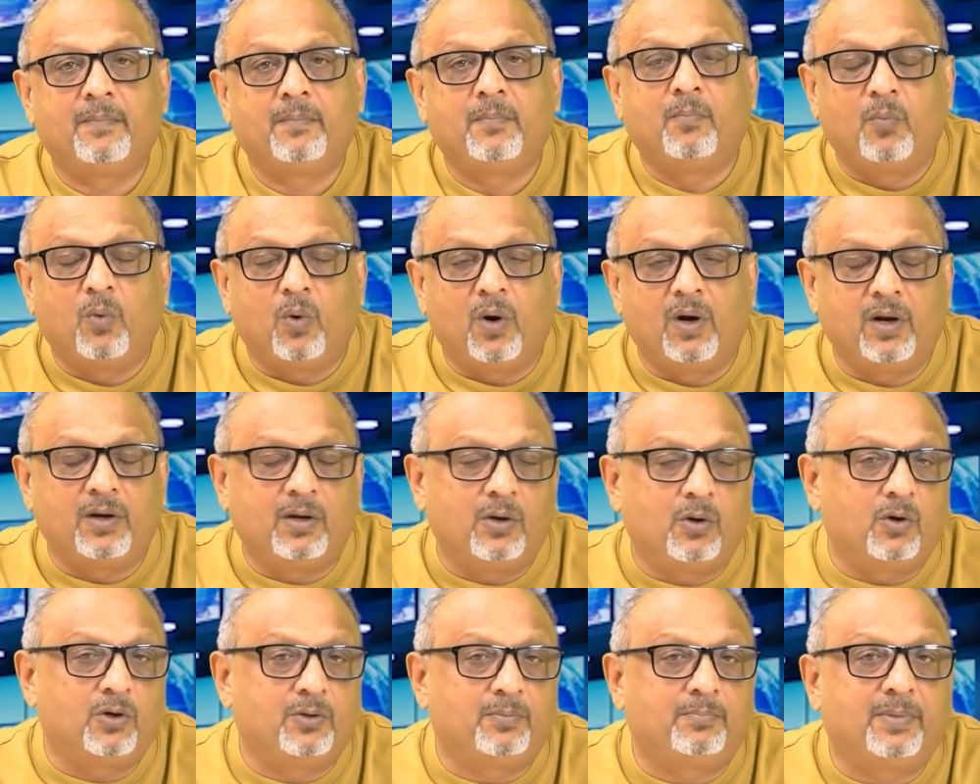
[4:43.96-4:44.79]
What
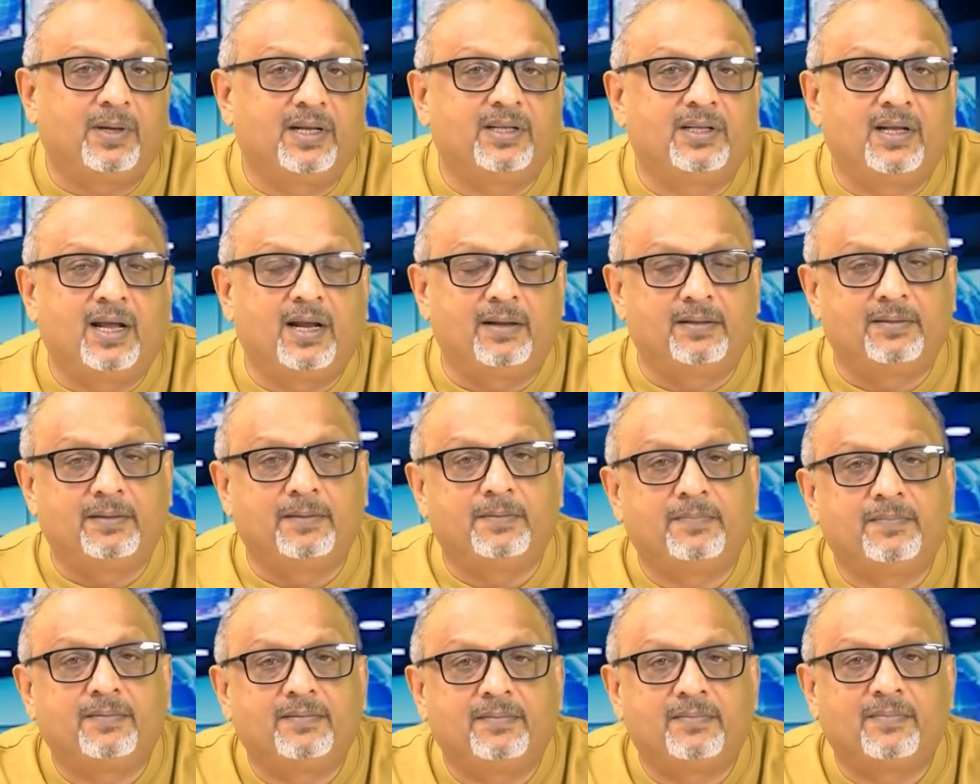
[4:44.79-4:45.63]
could be done?
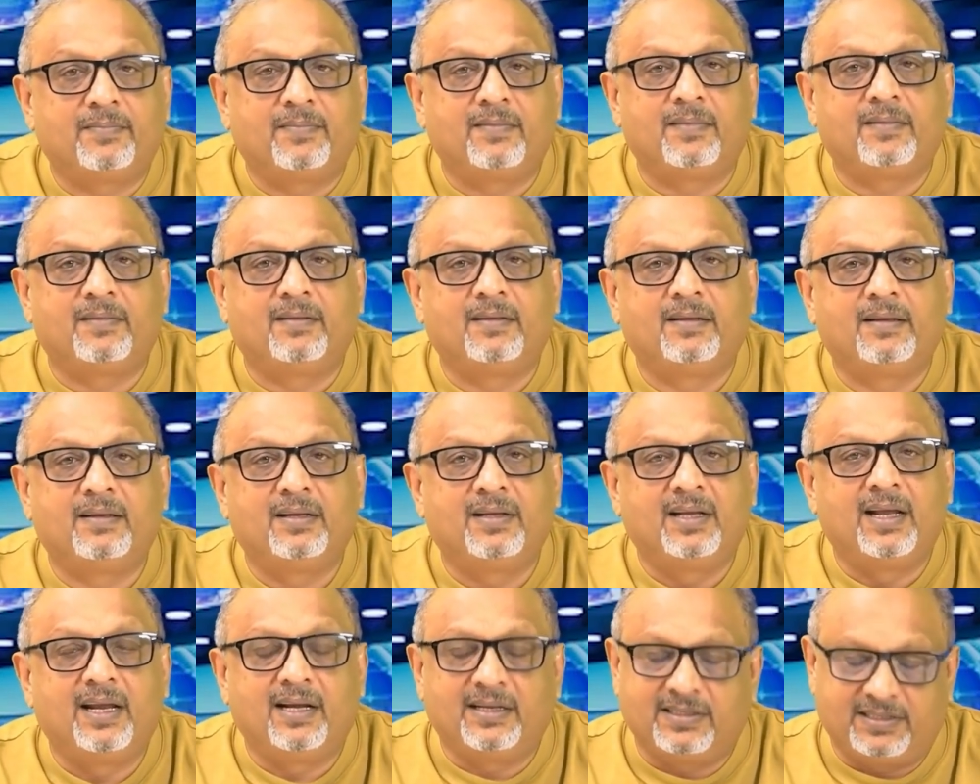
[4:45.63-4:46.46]

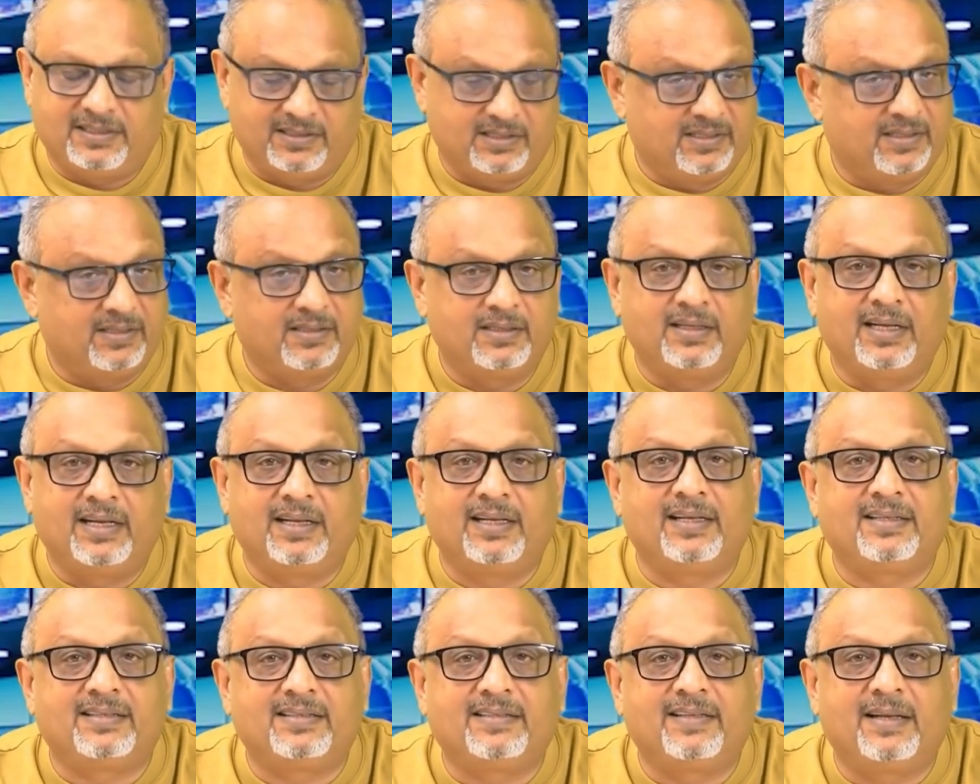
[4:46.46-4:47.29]
Yes, it
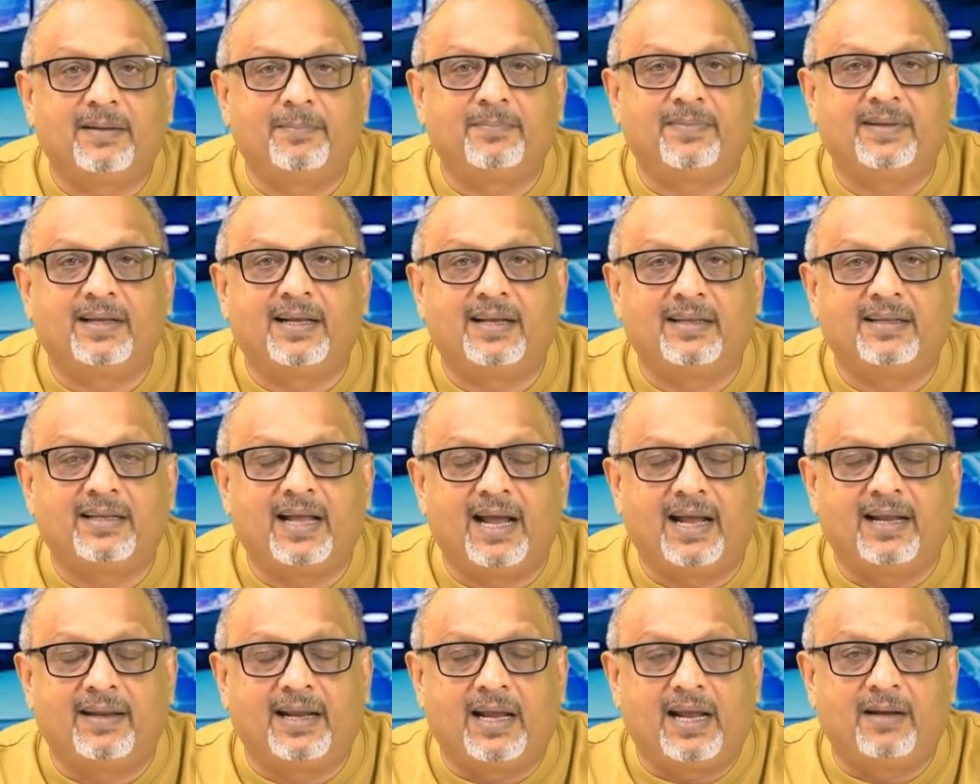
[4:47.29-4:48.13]
is something
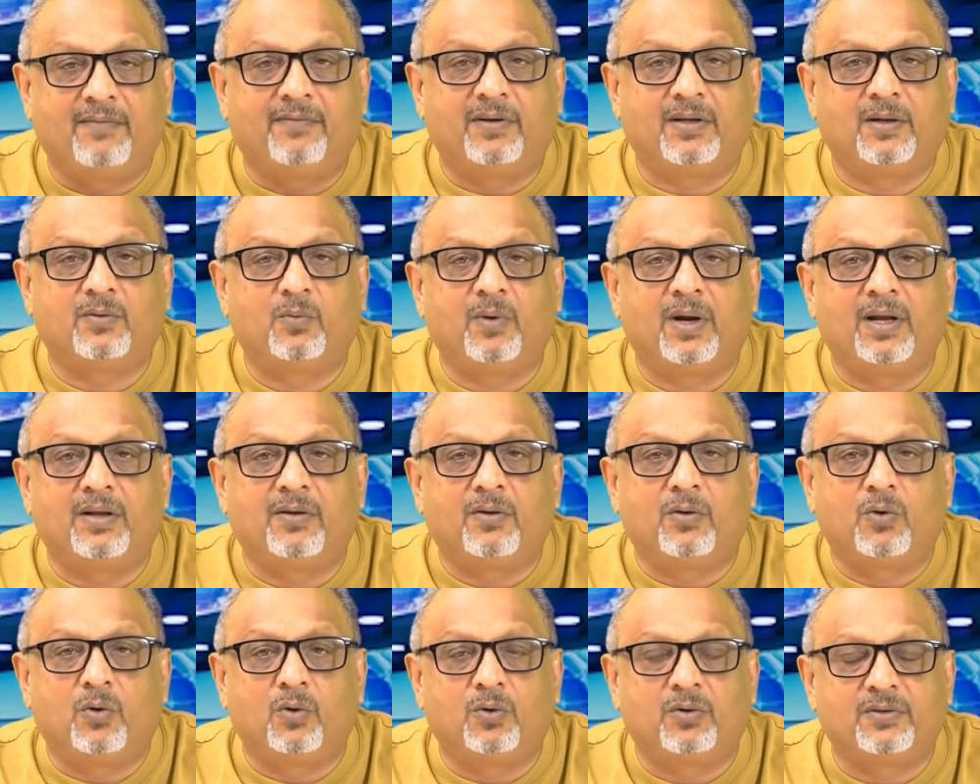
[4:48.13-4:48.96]
that
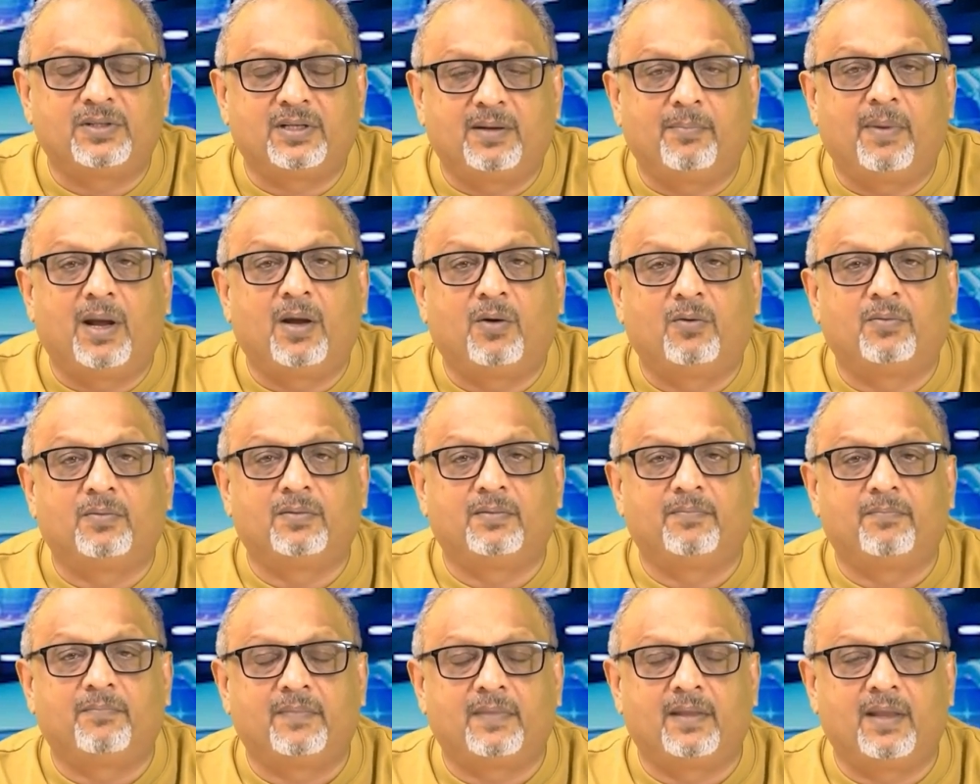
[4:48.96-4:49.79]
everyone knows about.
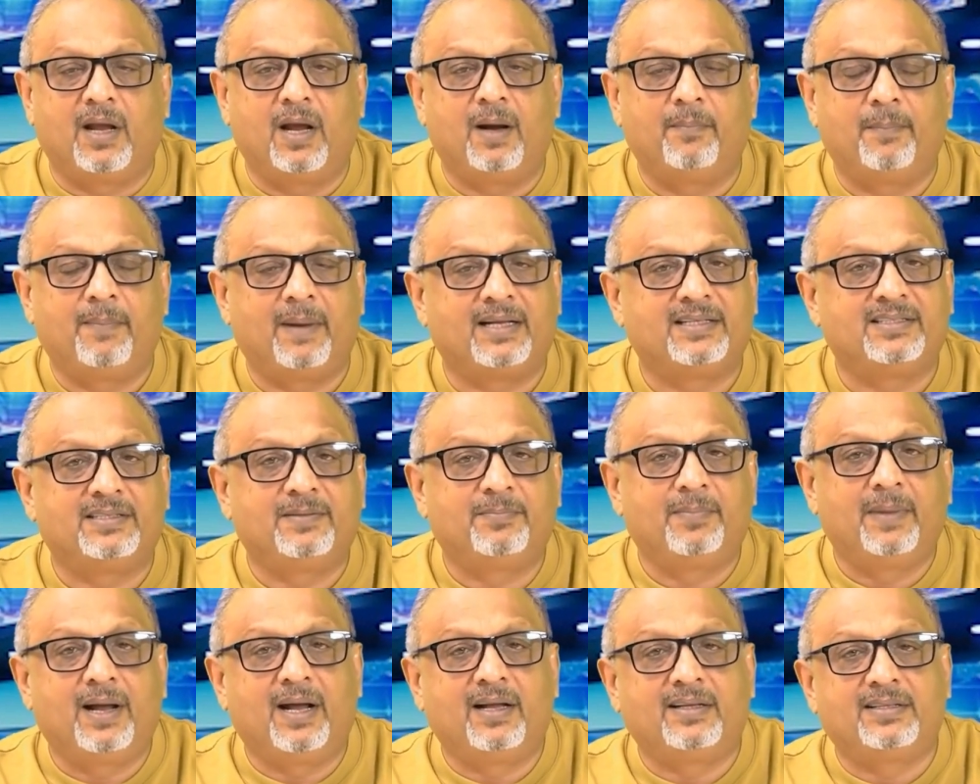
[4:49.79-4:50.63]

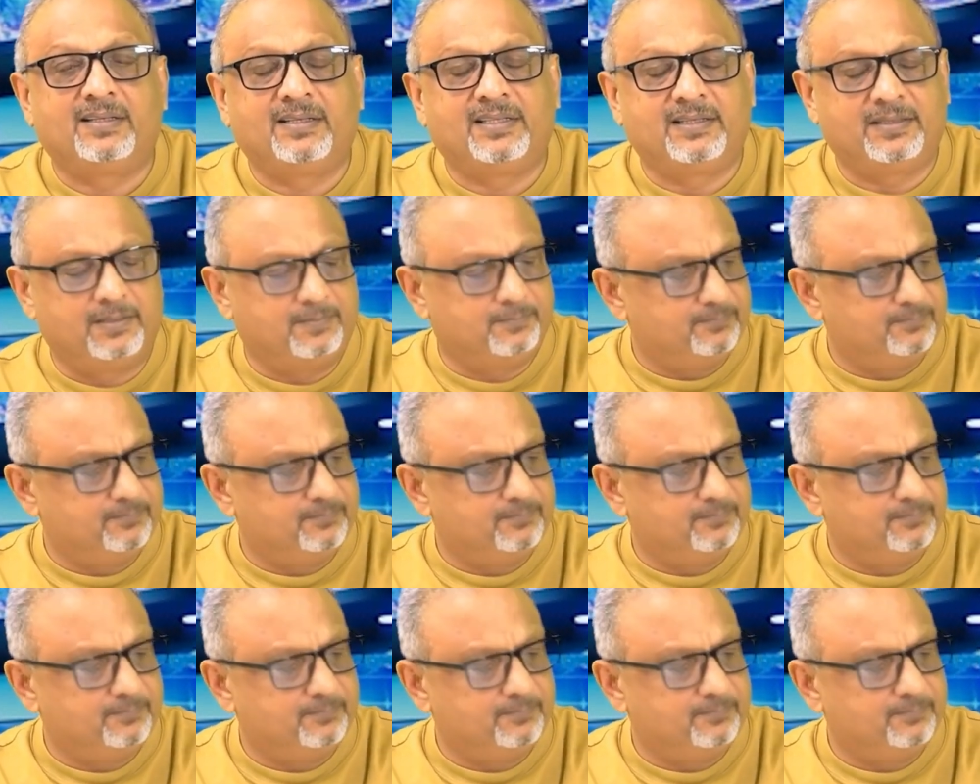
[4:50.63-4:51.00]
Hamas Pass.